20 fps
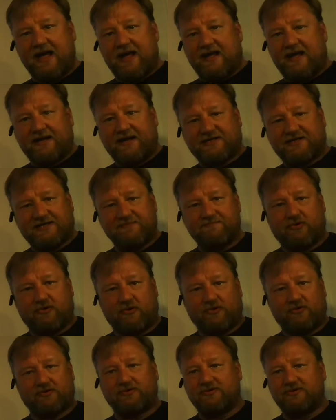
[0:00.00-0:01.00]
It's
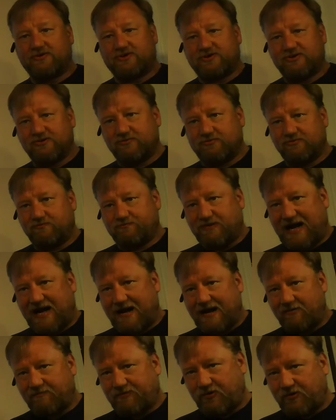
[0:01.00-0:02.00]
important to
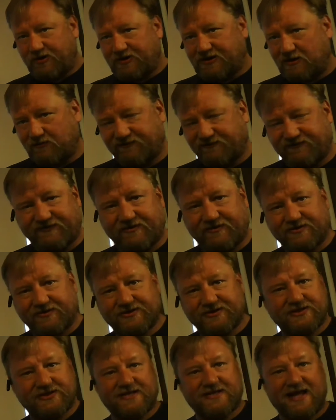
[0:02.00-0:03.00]
point out
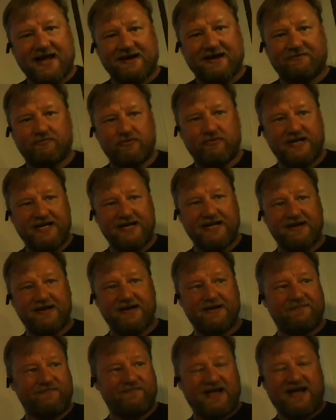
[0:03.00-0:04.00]
first that we
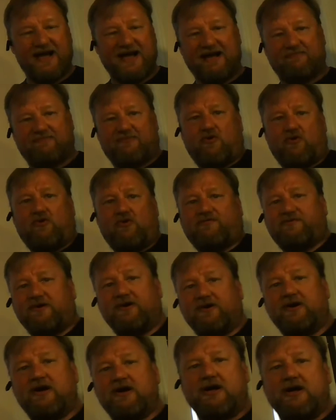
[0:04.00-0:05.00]
offer
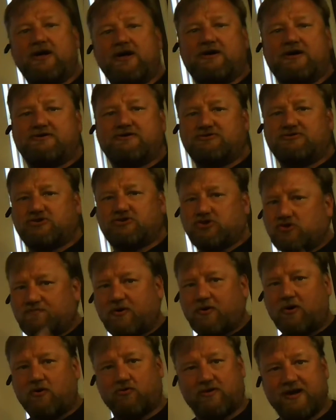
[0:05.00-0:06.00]
two
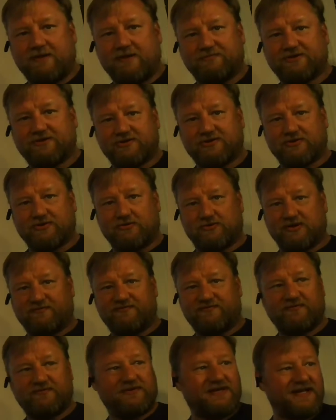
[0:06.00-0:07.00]
programs, sort of,
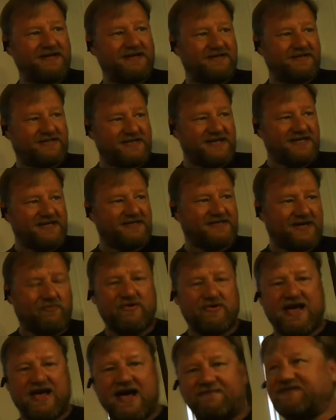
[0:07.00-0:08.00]
in the sense that
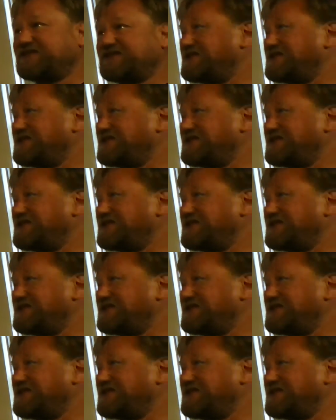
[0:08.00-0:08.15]
we have a